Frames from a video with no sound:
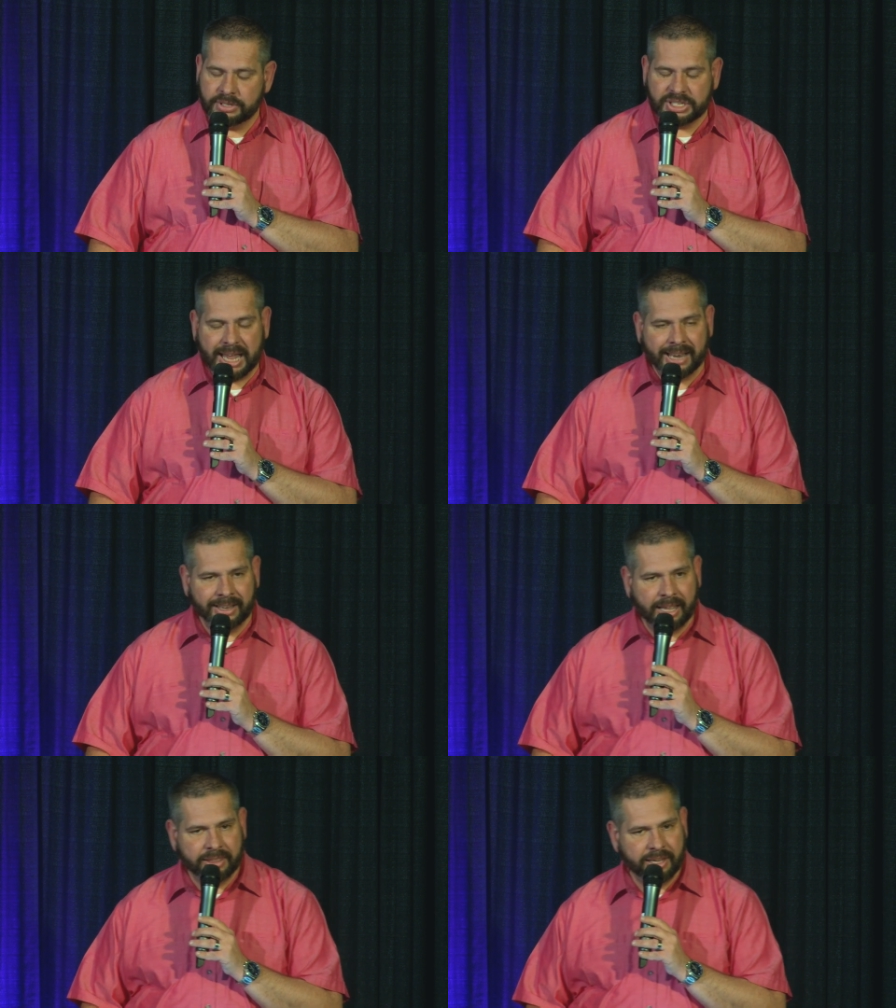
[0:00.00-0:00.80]
And
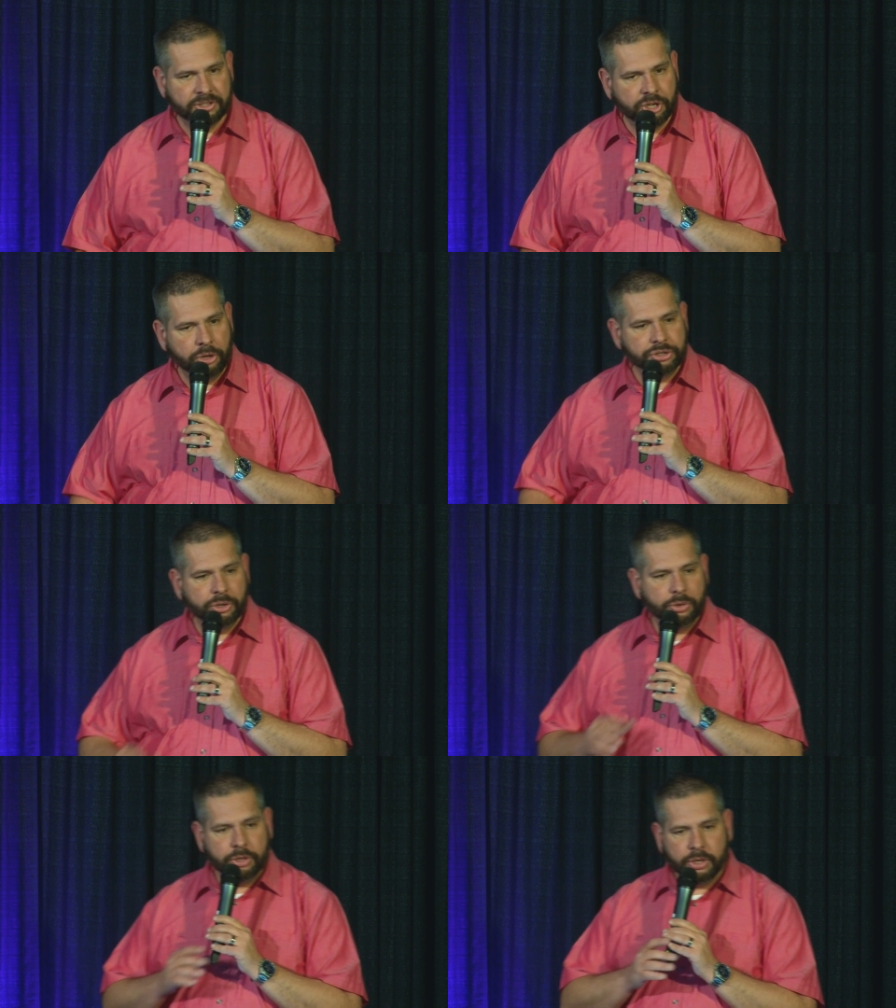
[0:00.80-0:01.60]
sadly, I think it's
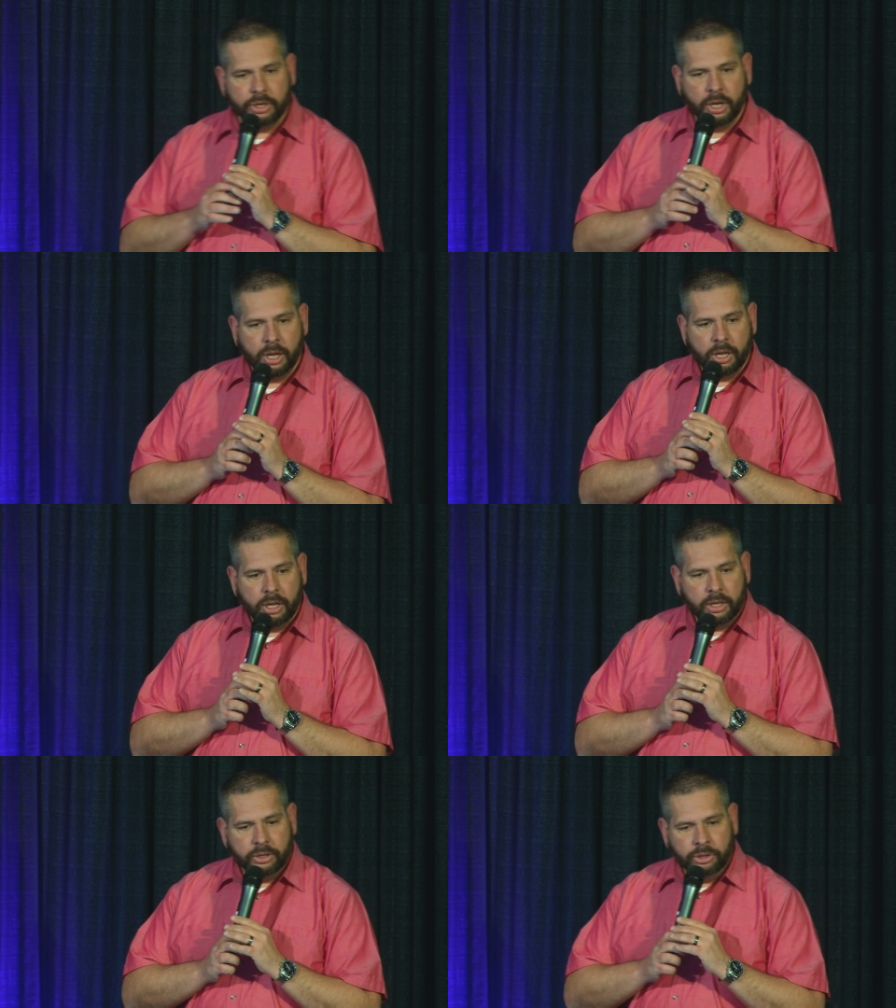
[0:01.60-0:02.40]
also the,
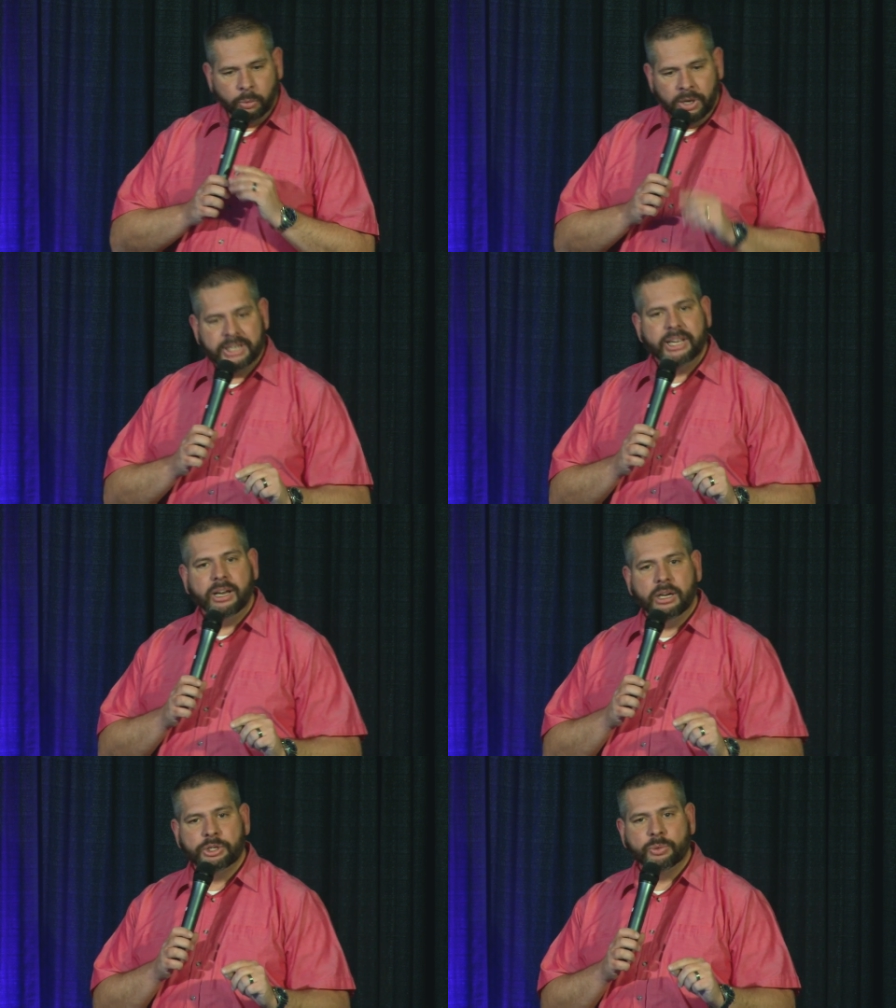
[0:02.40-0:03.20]
the one
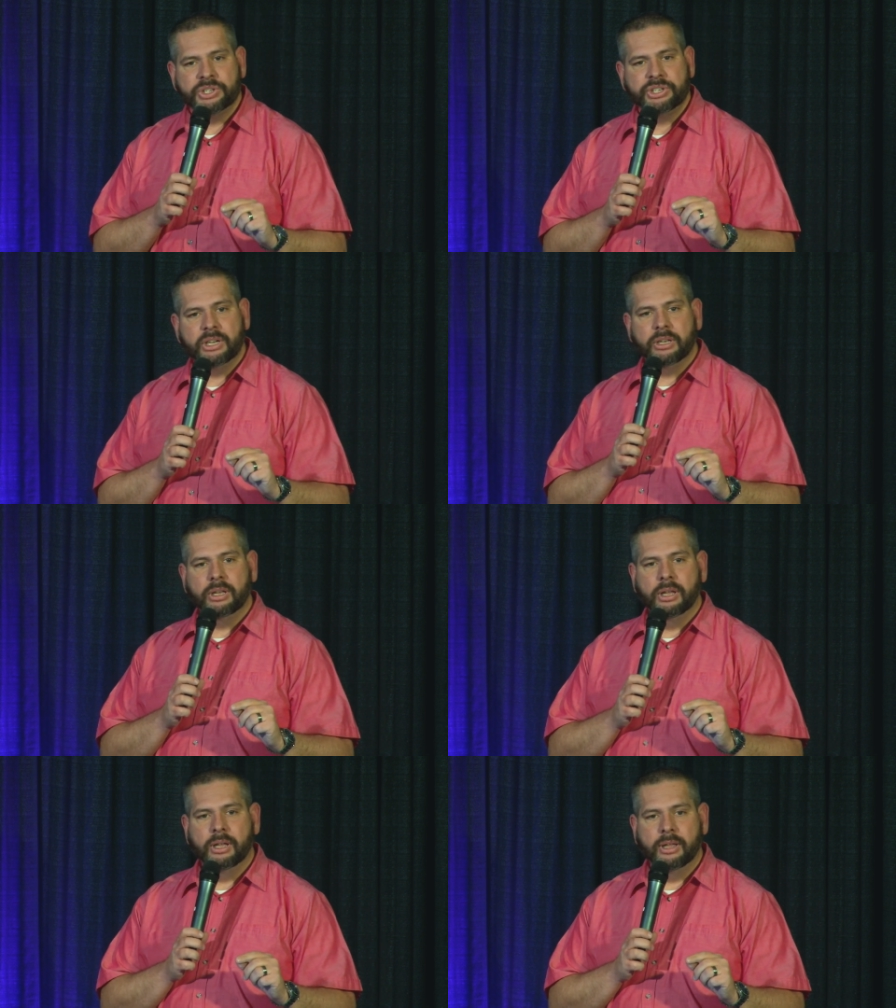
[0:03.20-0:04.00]
characteristic
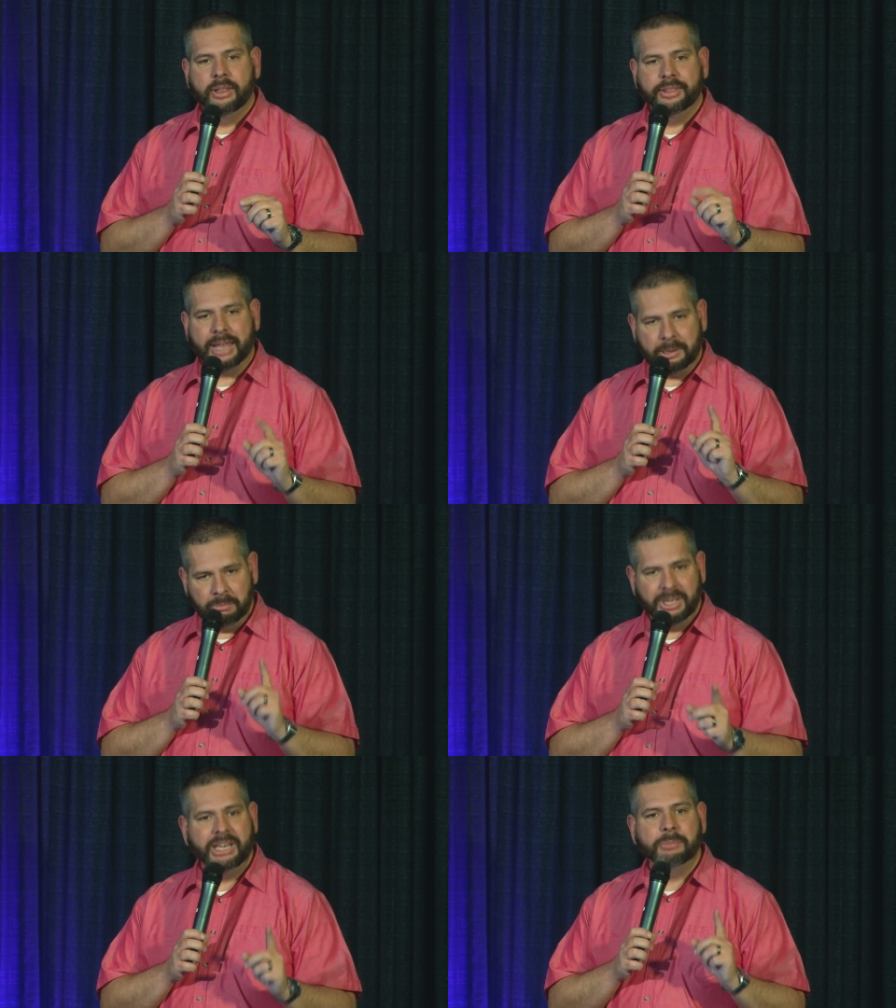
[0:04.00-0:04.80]
that
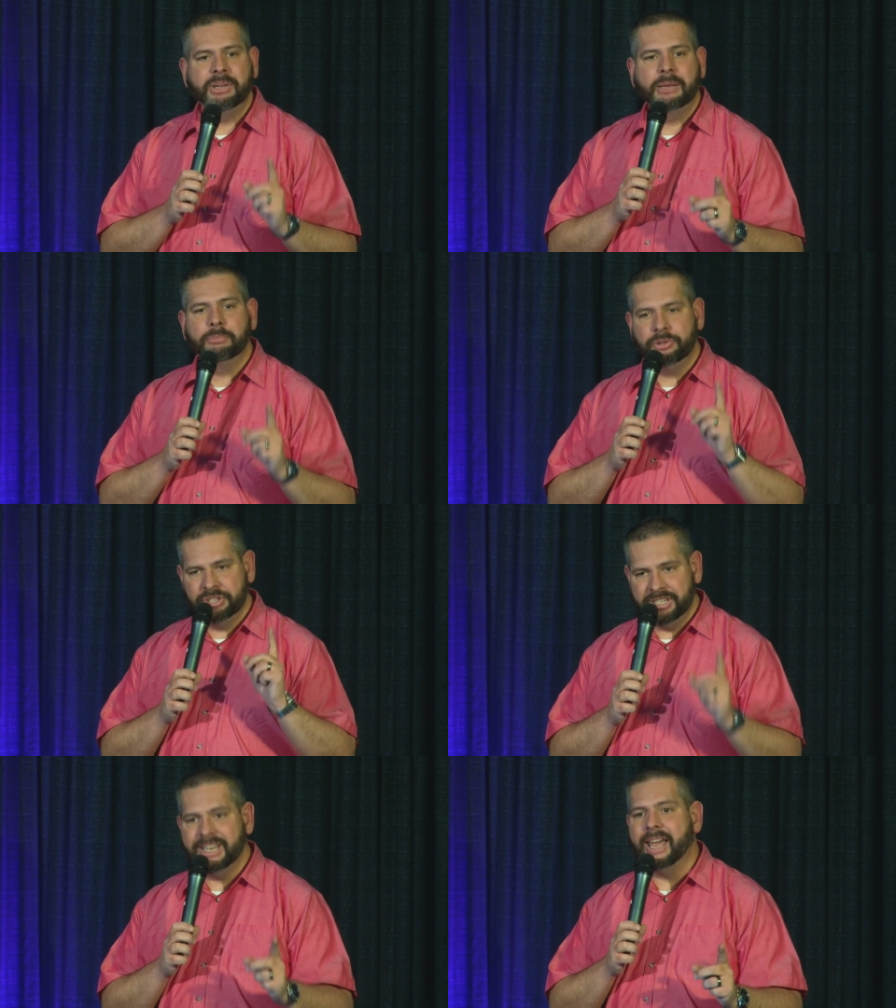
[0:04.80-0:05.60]
many people
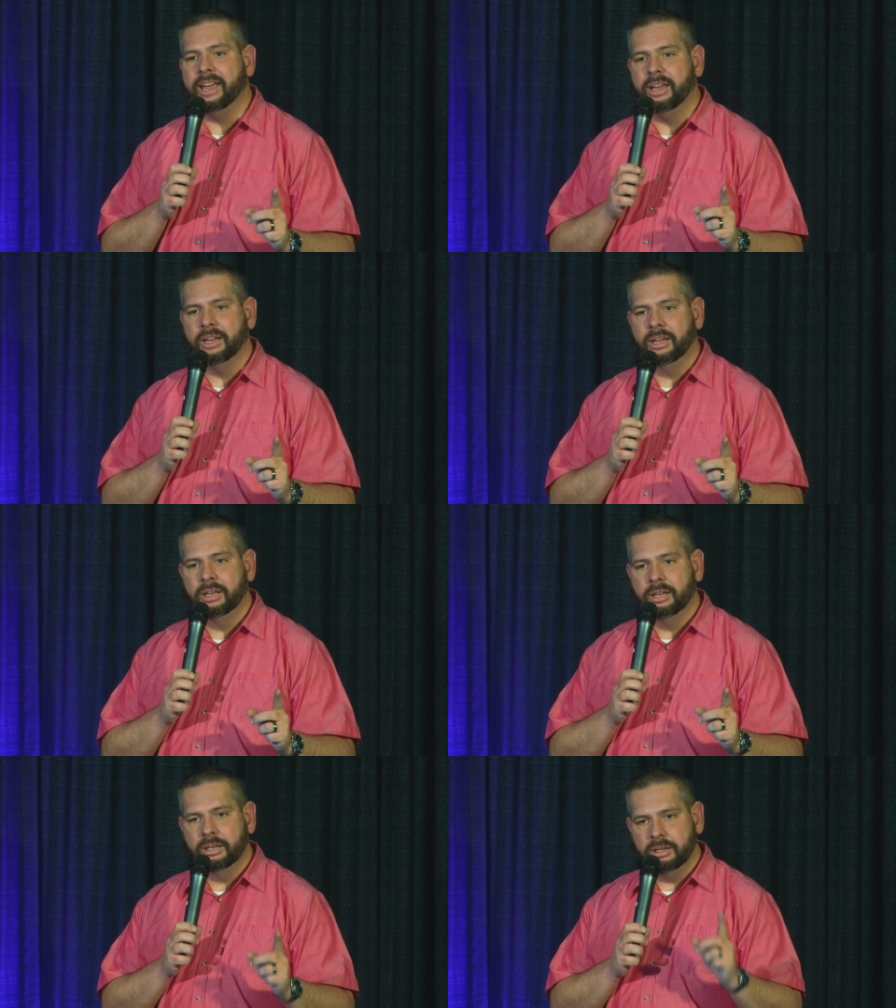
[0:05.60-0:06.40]
today
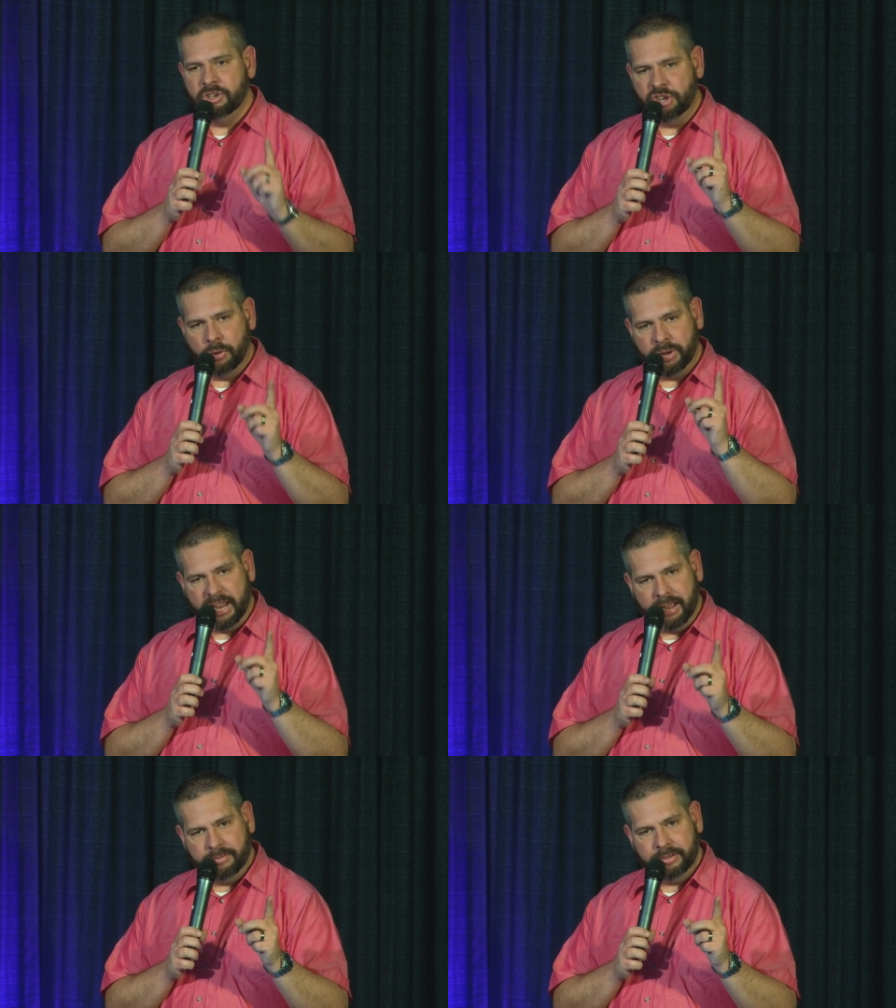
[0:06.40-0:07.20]
don't
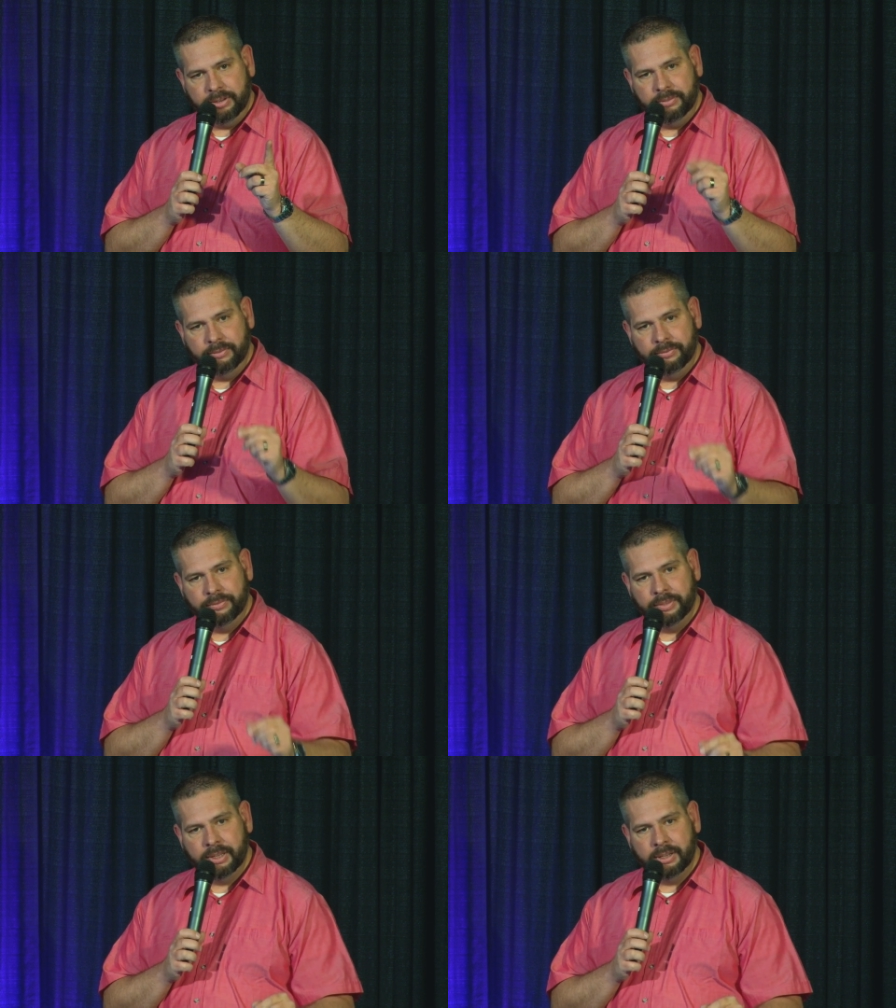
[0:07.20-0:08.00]

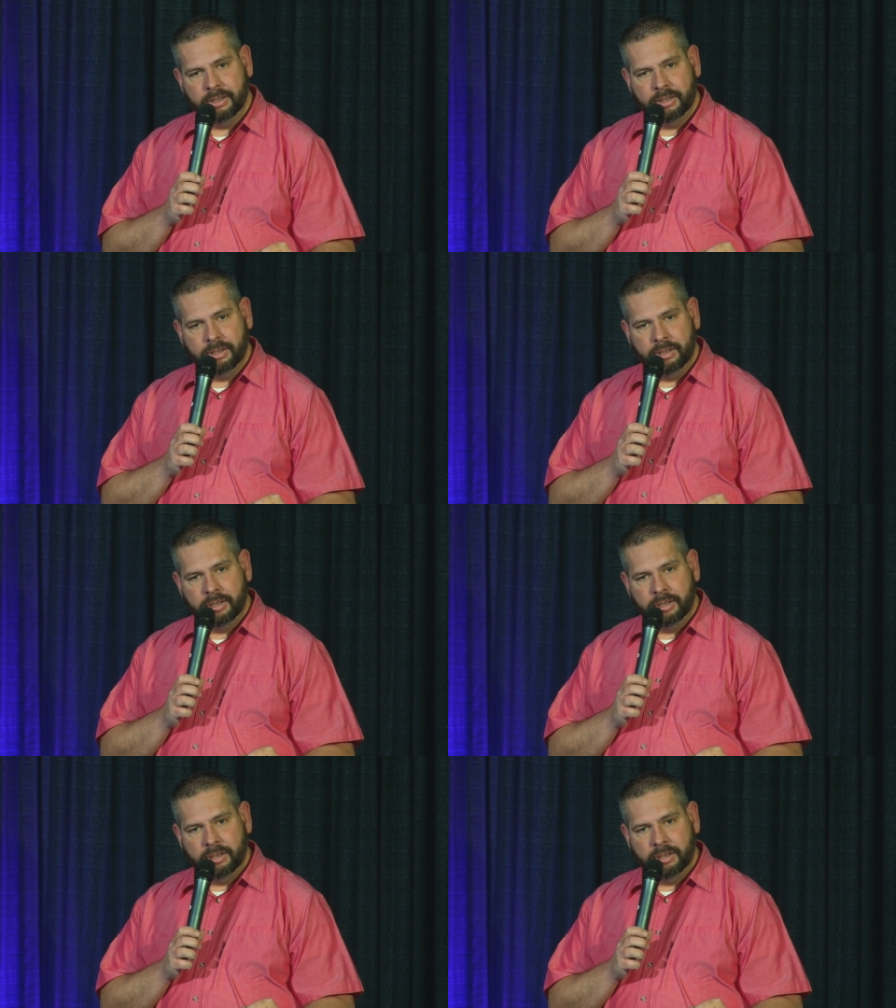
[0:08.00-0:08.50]
have.